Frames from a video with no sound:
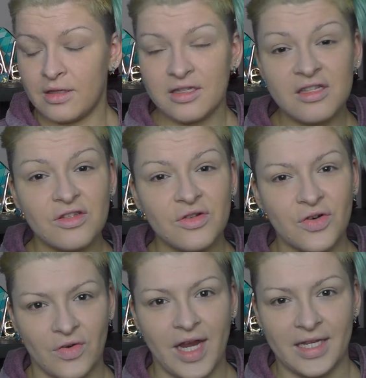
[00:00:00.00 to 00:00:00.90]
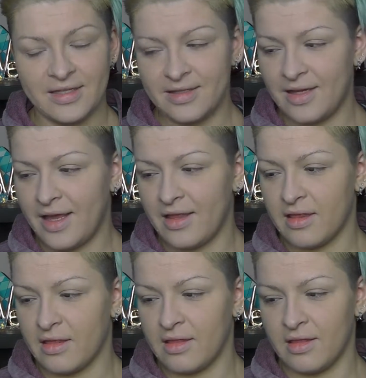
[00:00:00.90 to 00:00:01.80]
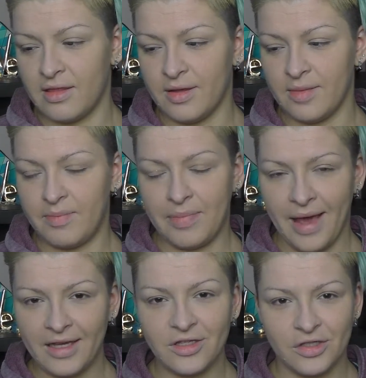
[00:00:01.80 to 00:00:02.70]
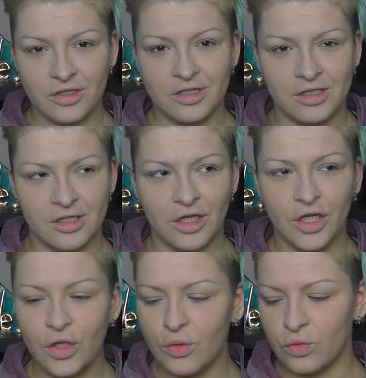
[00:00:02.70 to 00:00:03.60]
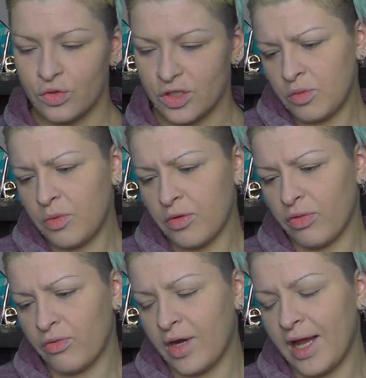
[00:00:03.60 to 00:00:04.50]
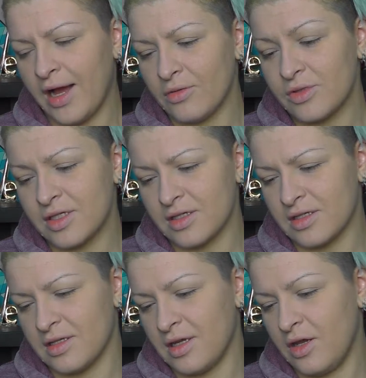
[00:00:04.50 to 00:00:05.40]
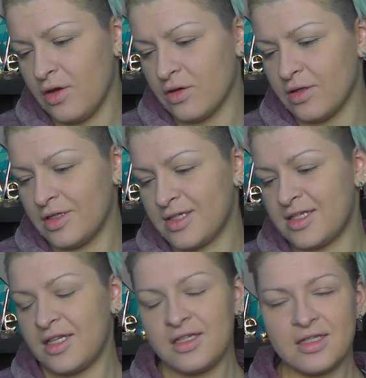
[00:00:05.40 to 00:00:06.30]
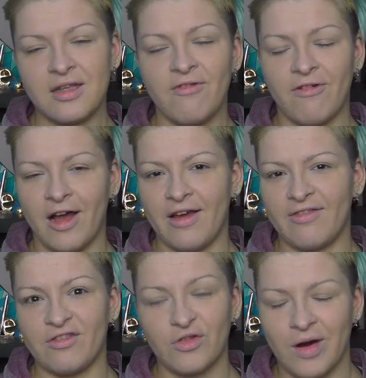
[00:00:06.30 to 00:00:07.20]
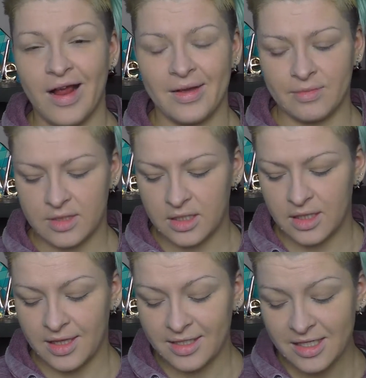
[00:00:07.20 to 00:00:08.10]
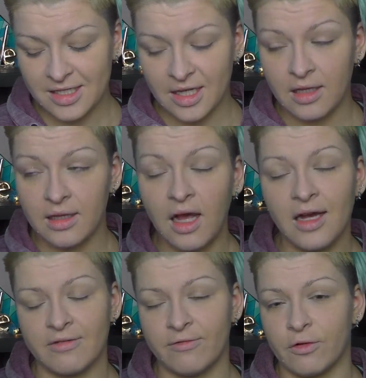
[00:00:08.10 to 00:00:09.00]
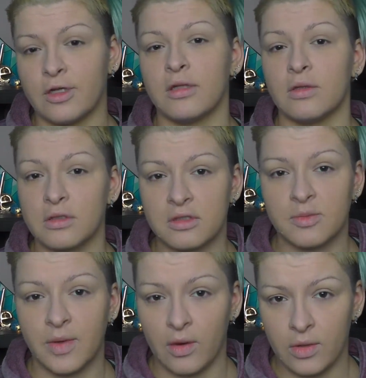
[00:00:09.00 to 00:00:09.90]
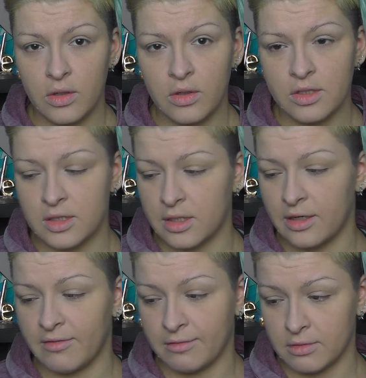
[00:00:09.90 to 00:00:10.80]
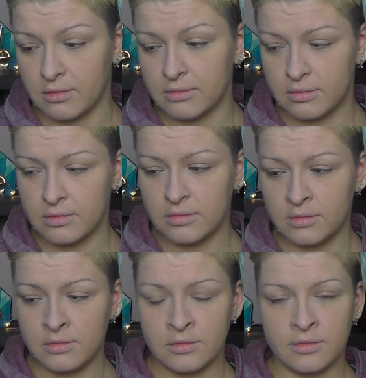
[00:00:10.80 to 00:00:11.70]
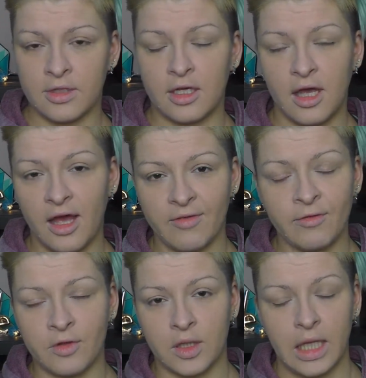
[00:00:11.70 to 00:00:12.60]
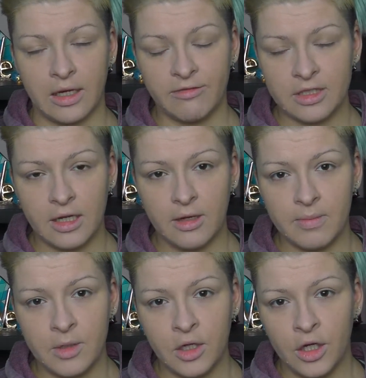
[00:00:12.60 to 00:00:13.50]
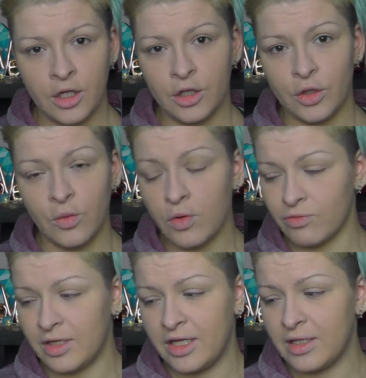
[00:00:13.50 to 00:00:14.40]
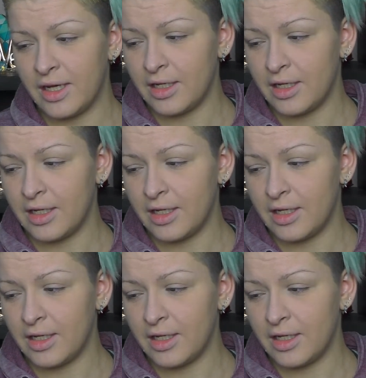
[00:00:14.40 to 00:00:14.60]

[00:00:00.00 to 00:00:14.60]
this is great, and the package is huge, 2.3 ounces in here, it's 65 grams. This is a lot for a loose powder. It's like for like half of your lifetime. You won't need